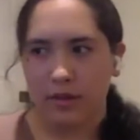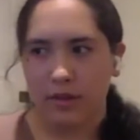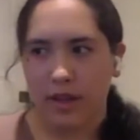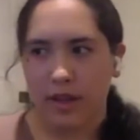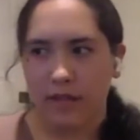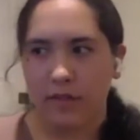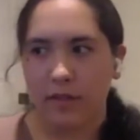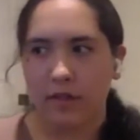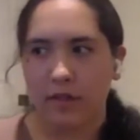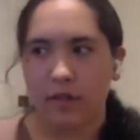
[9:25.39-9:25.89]

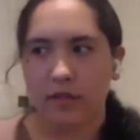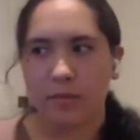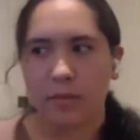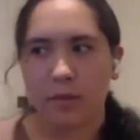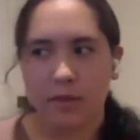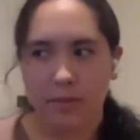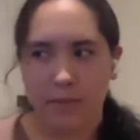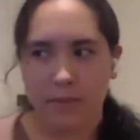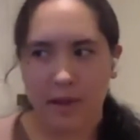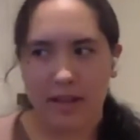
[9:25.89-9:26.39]
diverse
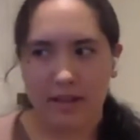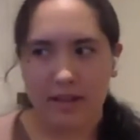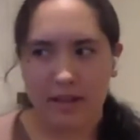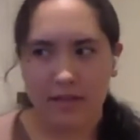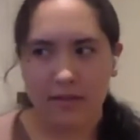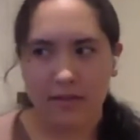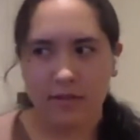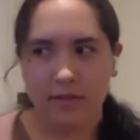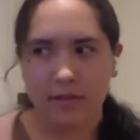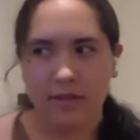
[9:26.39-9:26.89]

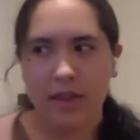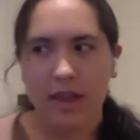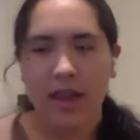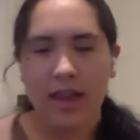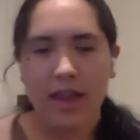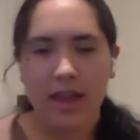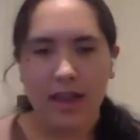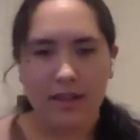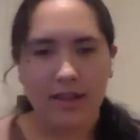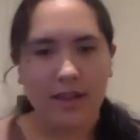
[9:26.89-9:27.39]
perspectives
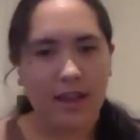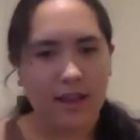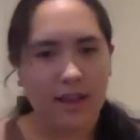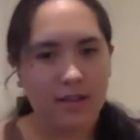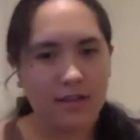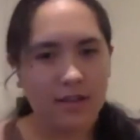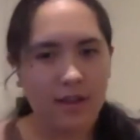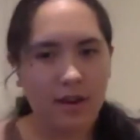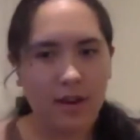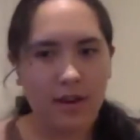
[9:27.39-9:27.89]
and
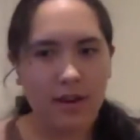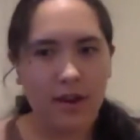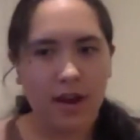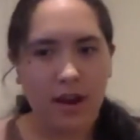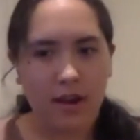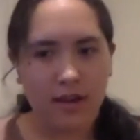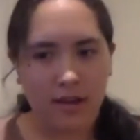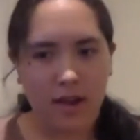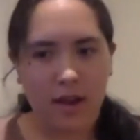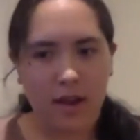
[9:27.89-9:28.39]
takes on
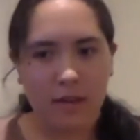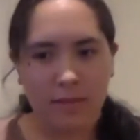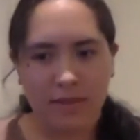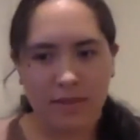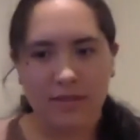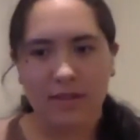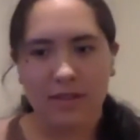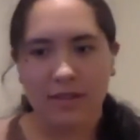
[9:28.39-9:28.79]
hot topics?